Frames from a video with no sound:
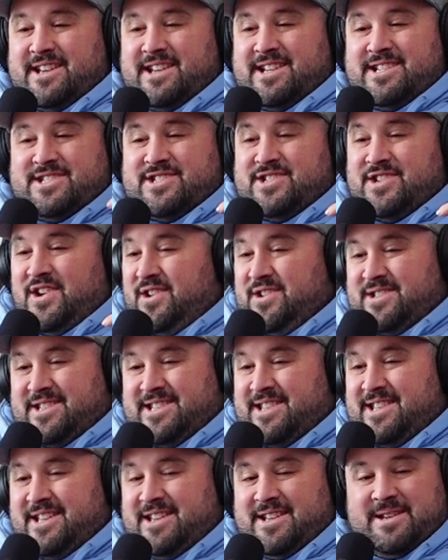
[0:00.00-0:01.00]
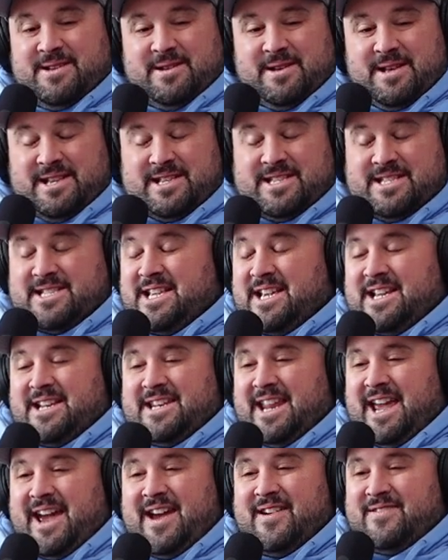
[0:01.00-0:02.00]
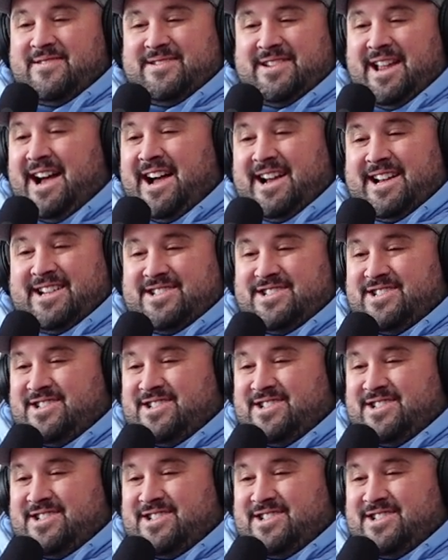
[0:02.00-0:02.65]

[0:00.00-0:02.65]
It's just sitting down, talking,